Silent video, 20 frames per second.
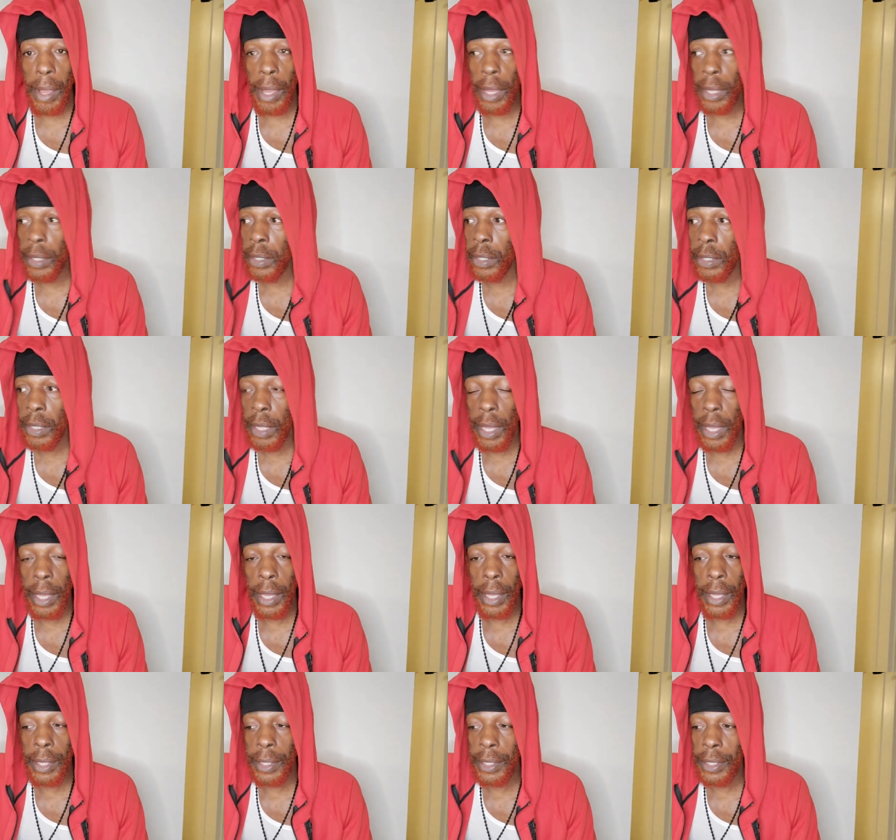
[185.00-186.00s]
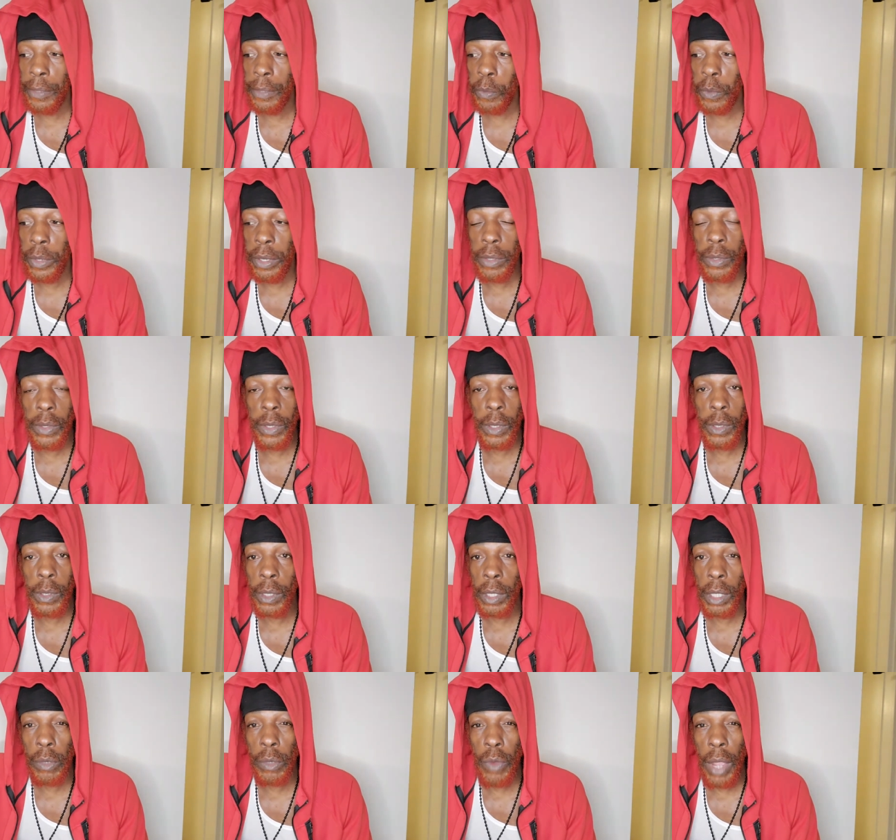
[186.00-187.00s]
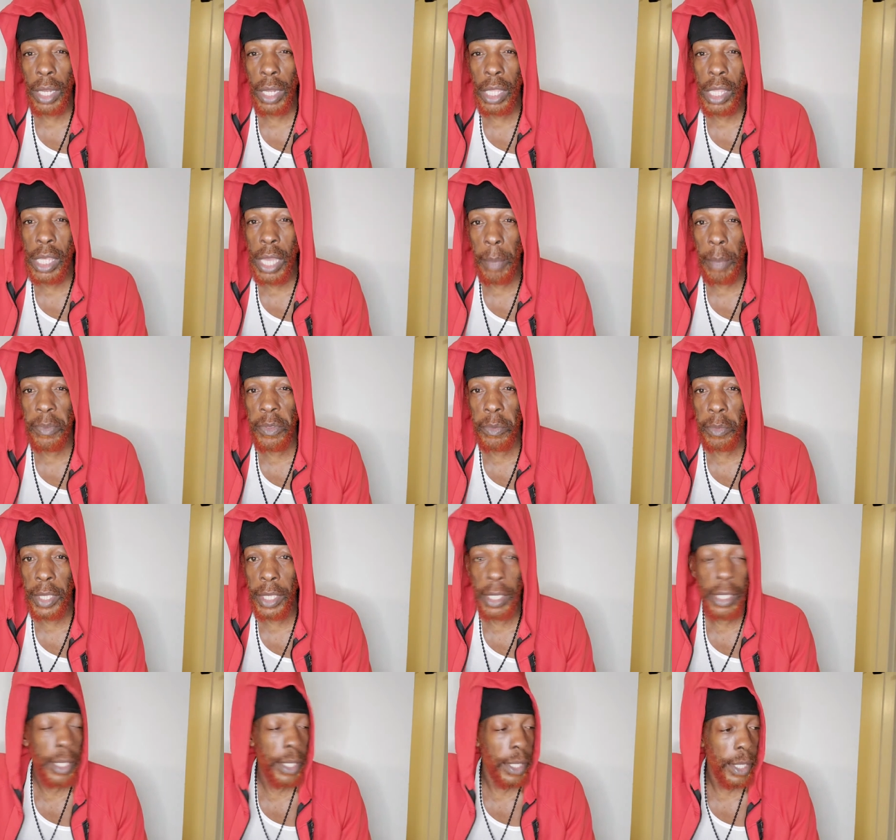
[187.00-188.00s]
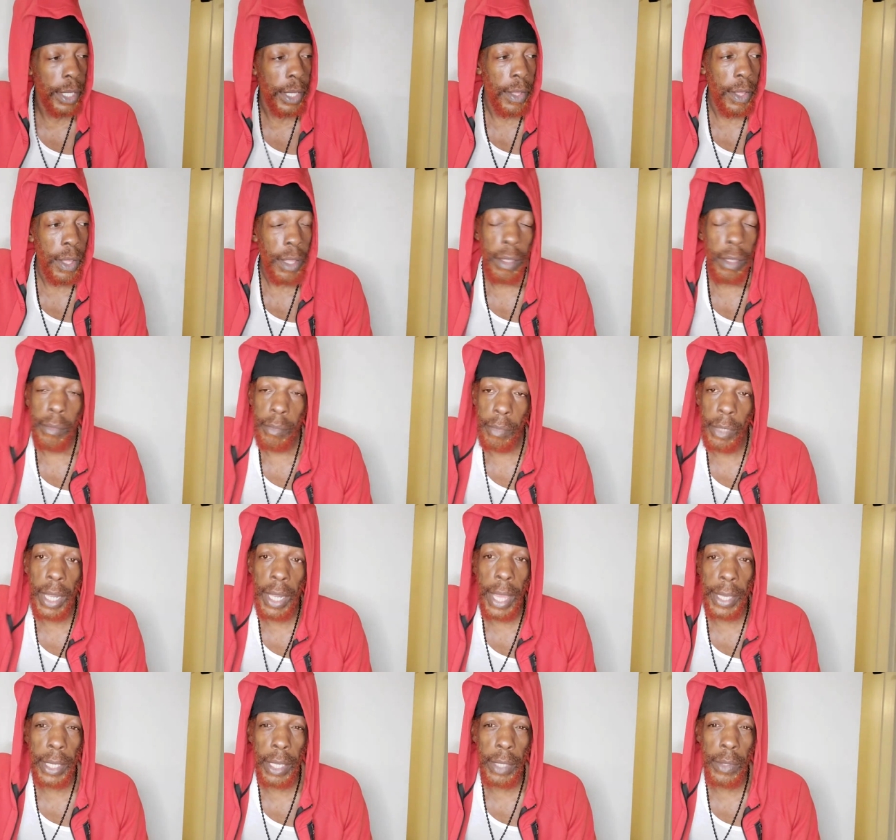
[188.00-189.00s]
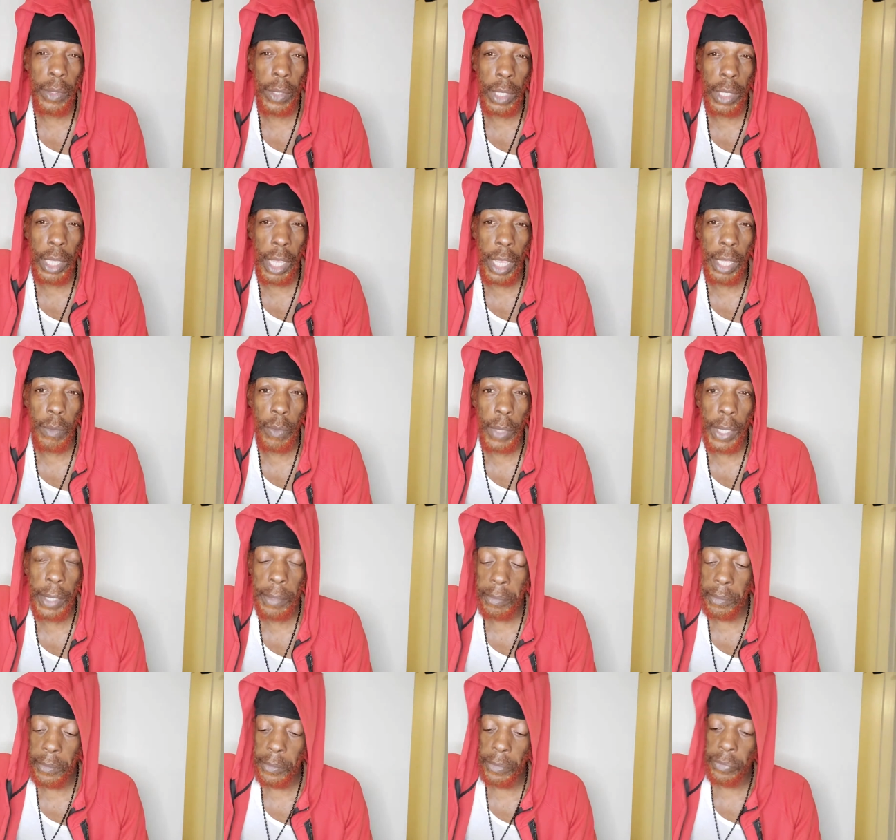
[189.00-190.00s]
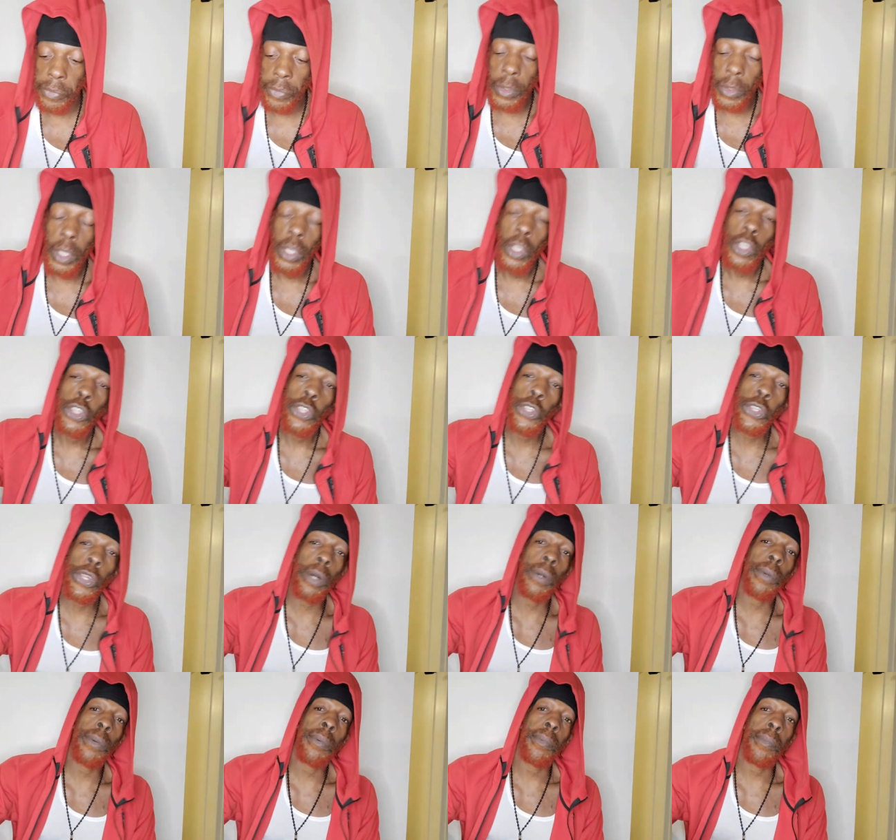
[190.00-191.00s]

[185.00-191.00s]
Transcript: The words karate chops me, but I get it anyway. So